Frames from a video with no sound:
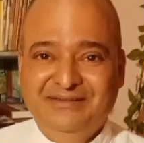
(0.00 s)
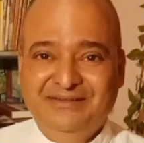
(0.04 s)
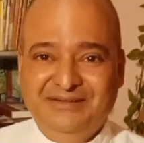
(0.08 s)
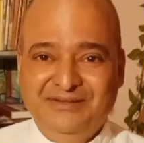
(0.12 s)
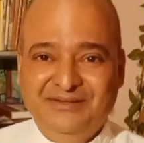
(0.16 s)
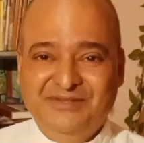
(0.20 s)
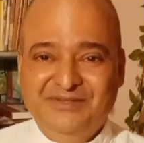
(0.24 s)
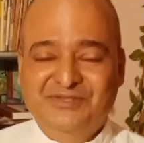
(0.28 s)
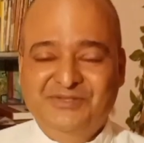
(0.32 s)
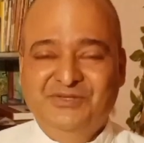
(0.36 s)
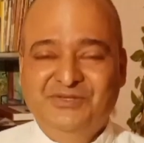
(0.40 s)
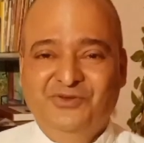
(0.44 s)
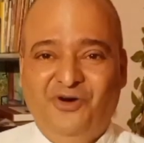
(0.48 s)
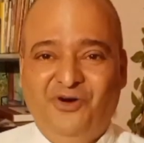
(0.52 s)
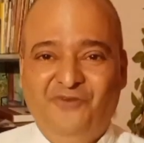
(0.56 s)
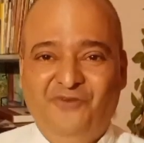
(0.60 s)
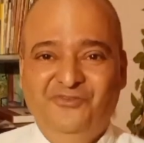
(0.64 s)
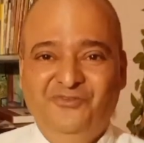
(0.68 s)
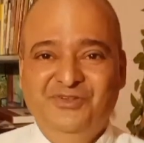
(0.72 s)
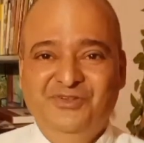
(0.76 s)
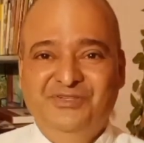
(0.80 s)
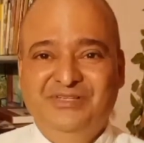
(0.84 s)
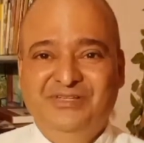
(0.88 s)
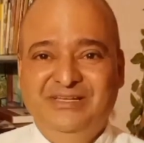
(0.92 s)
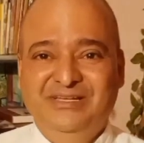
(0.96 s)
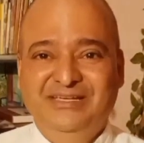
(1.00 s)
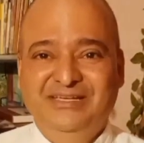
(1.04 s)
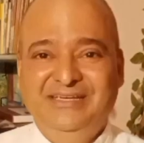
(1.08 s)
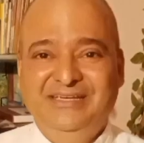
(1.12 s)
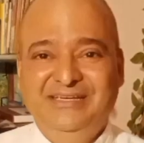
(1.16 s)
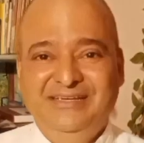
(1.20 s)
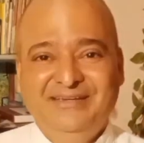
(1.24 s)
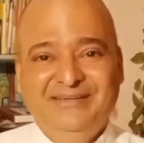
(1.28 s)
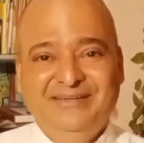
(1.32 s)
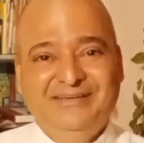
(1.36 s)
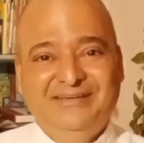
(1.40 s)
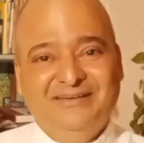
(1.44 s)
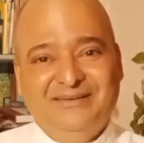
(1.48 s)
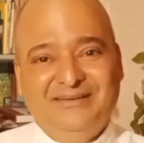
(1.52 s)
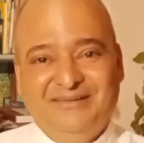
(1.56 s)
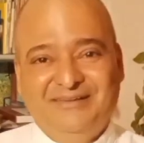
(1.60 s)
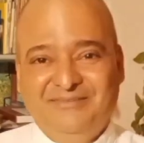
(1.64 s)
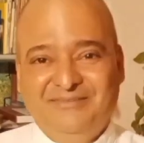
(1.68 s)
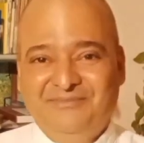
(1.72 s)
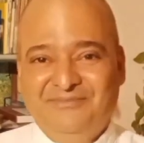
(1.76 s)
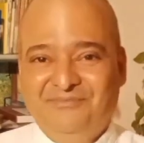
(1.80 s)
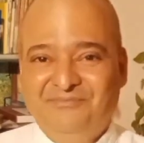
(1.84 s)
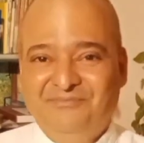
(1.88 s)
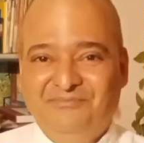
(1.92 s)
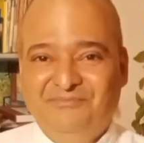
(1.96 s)
This is obviously
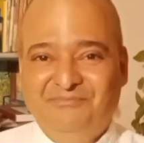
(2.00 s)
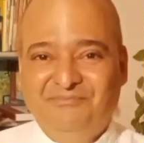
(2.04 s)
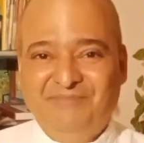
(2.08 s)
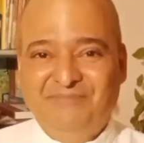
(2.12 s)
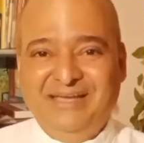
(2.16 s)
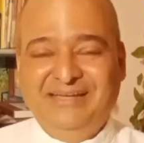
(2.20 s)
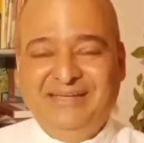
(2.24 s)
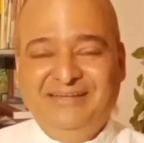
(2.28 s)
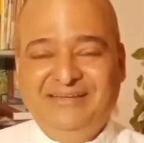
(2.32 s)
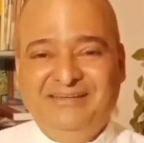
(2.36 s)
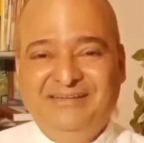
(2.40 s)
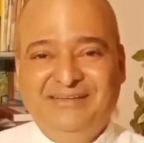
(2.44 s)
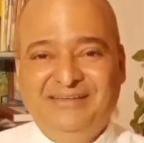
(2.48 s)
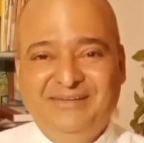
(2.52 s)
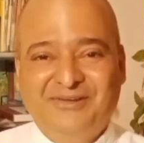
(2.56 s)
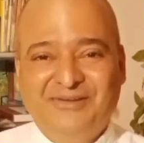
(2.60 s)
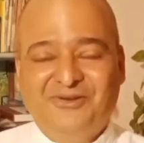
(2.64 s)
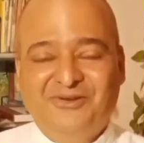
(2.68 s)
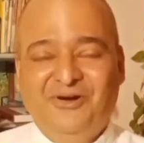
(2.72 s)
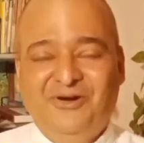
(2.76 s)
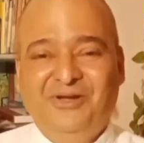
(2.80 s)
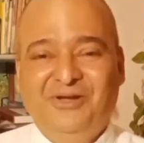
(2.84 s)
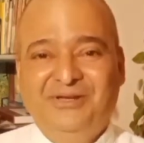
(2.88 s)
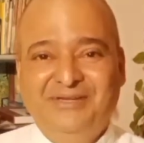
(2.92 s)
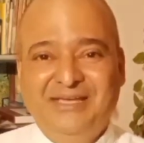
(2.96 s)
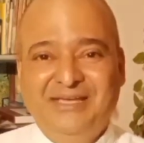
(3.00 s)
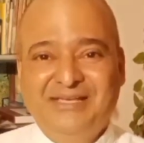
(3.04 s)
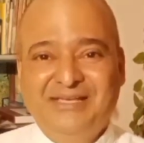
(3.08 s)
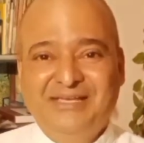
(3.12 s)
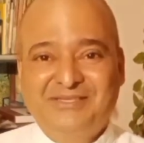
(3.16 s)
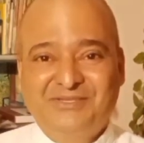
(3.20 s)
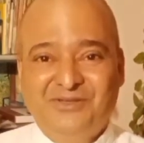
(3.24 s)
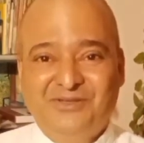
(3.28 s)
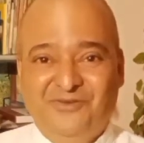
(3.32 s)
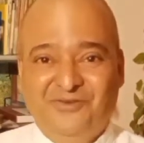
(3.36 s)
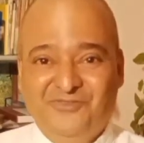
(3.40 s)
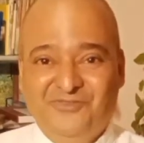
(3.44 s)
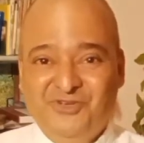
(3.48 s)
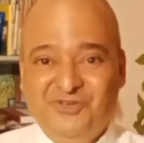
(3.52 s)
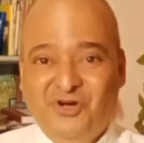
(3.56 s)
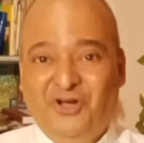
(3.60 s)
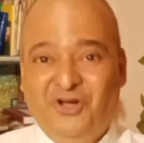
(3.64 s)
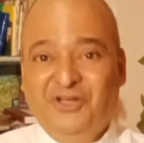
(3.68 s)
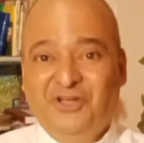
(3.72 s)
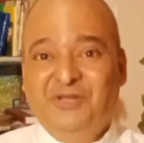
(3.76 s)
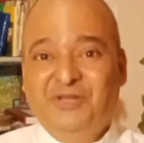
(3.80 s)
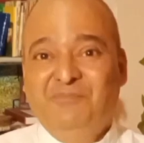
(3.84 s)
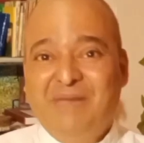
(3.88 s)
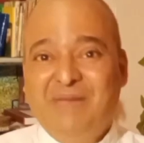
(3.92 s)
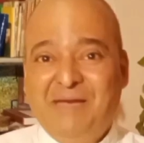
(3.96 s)
meant in the context of
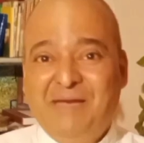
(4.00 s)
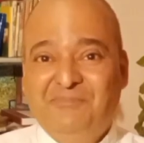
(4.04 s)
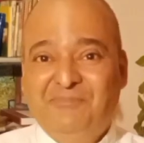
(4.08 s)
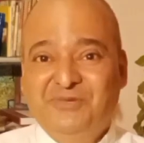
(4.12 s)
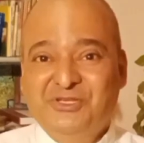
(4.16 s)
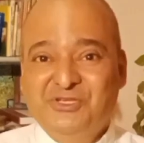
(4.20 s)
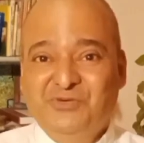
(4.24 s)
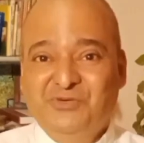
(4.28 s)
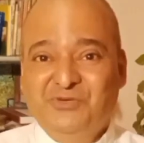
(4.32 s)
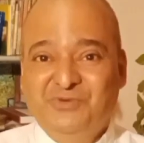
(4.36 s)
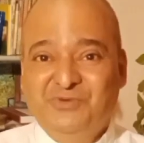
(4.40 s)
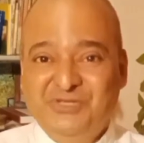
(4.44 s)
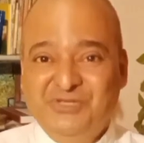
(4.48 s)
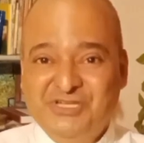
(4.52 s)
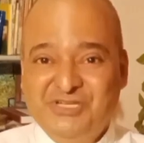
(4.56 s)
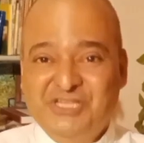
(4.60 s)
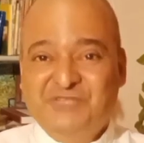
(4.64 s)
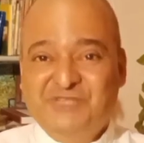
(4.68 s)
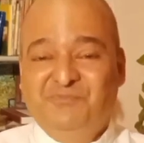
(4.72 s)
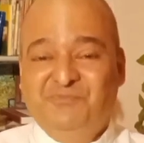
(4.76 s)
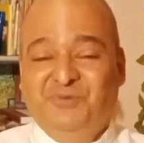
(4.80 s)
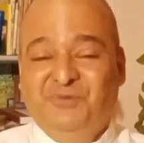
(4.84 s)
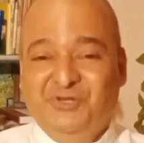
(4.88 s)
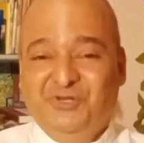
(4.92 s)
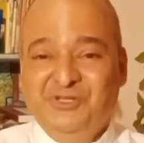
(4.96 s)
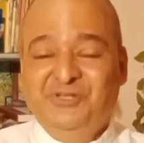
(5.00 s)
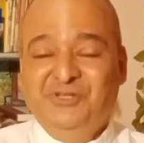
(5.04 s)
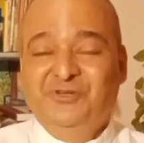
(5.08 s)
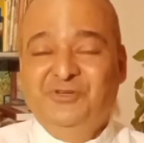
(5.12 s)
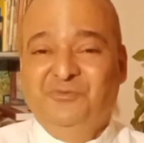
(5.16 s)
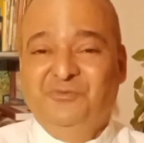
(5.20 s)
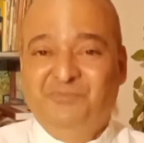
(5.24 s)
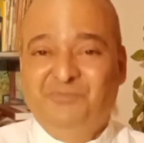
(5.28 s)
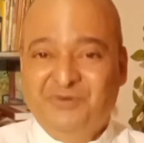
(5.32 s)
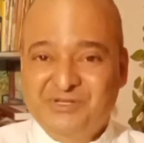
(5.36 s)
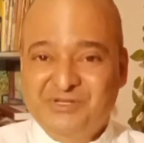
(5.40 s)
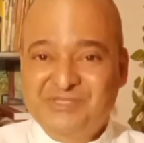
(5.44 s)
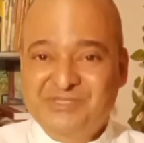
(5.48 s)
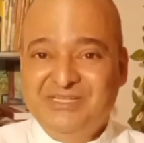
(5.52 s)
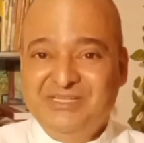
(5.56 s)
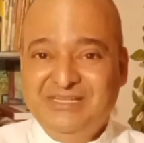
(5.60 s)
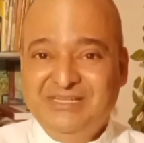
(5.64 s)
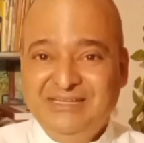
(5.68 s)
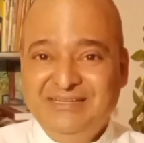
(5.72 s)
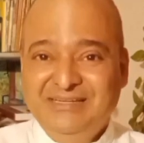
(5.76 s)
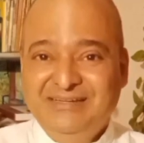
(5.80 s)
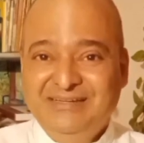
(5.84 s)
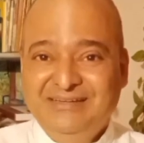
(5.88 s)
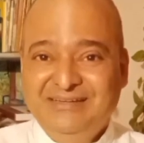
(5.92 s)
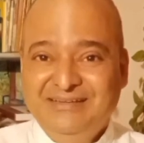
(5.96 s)
John the Baptist who was just put into
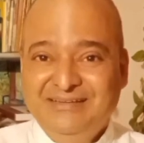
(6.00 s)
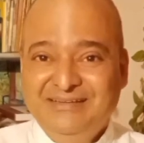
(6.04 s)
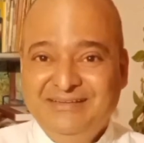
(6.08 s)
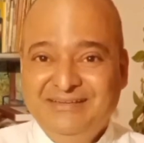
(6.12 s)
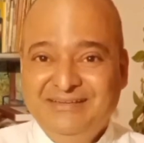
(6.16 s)
prison.